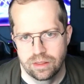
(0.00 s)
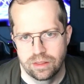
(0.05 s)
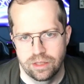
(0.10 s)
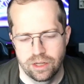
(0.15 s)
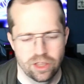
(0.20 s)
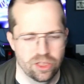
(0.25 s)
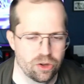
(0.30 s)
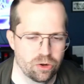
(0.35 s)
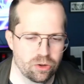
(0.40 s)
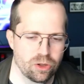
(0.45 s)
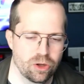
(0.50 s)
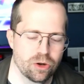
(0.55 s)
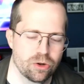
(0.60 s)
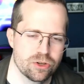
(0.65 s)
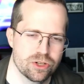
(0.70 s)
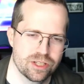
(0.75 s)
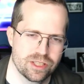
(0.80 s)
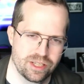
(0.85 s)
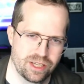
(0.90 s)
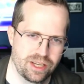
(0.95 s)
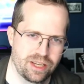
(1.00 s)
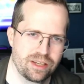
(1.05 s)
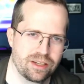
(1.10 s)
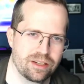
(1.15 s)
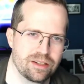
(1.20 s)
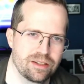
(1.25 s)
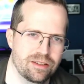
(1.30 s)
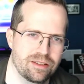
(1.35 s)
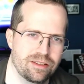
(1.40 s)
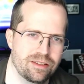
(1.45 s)
The Other Large
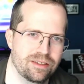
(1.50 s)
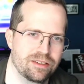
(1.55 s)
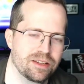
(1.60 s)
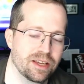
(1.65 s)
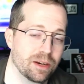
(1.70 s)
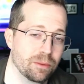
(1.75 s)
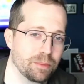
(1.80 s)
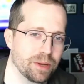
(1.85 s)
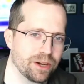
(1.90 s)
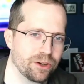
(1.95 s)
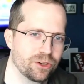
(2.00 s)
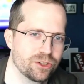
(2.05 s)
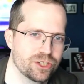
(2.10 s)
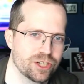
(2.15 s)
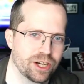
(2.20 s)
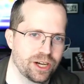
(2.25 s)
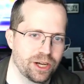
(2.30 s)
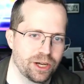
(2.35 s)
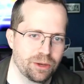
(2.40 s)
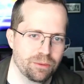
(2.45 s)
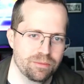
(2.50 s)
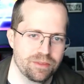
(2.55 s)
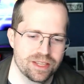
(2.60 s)
Thing did a better job.